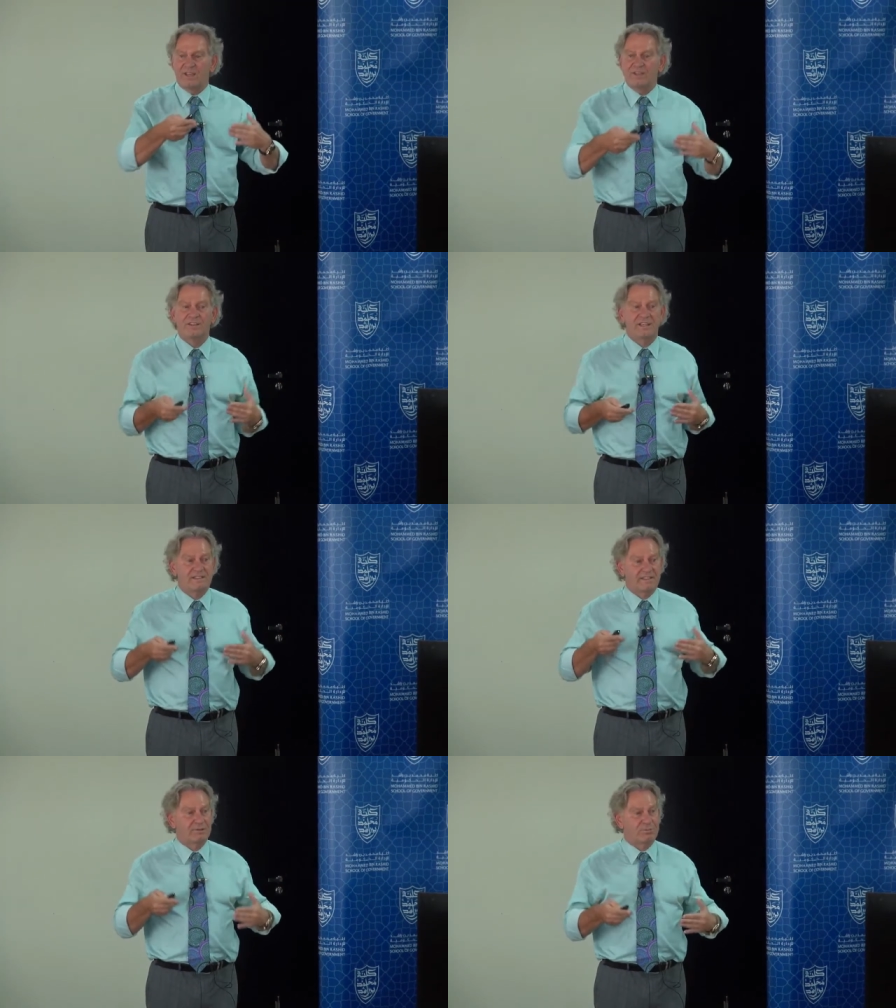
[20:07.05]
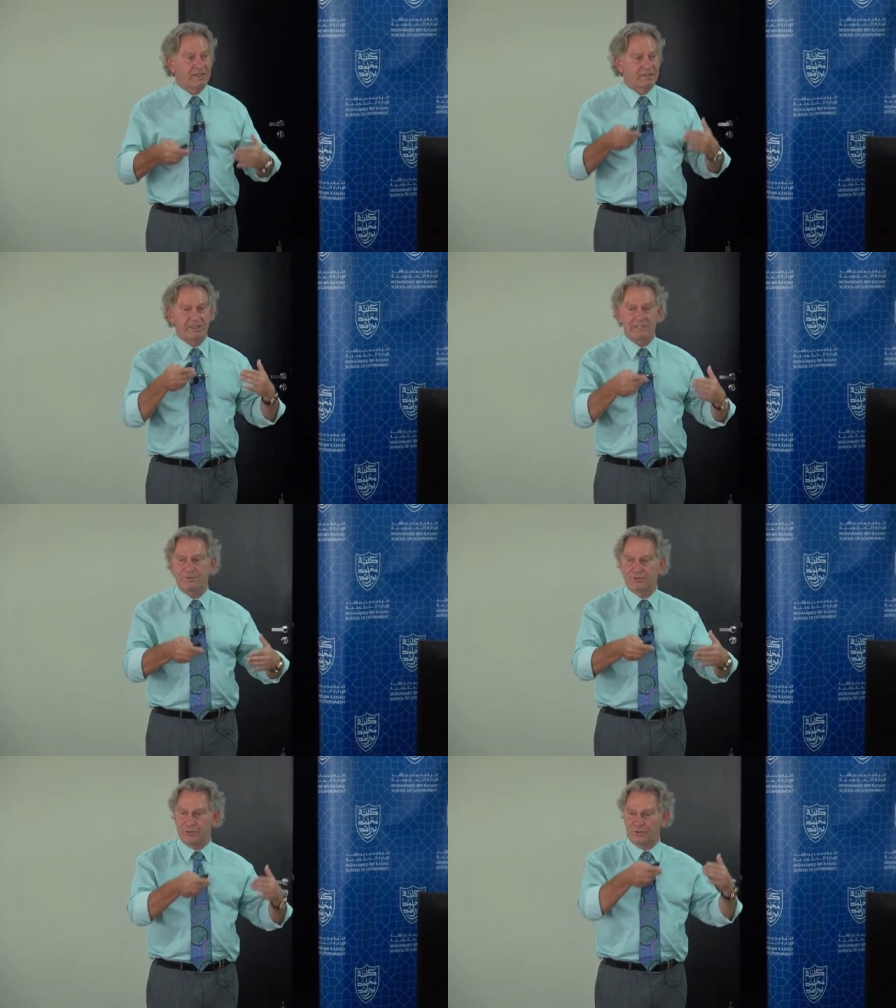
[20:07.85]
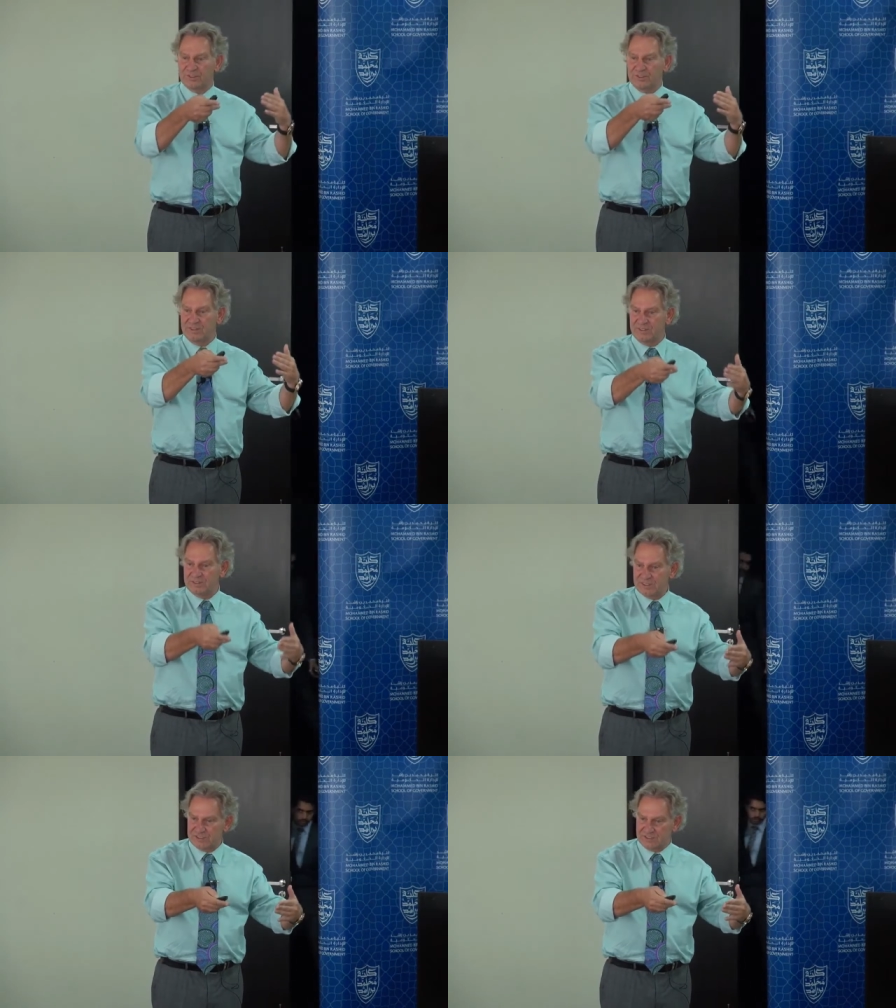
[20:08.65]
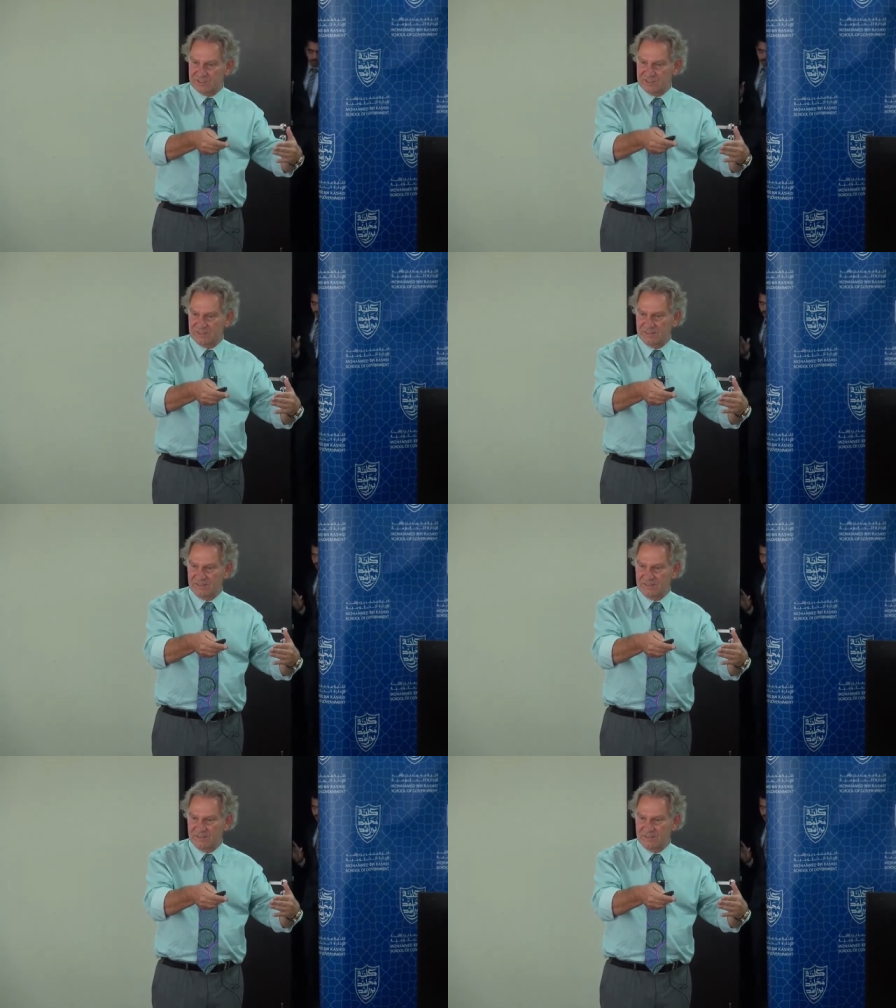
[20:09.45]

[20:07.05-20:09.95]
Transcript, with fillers: you can take better informed decisions.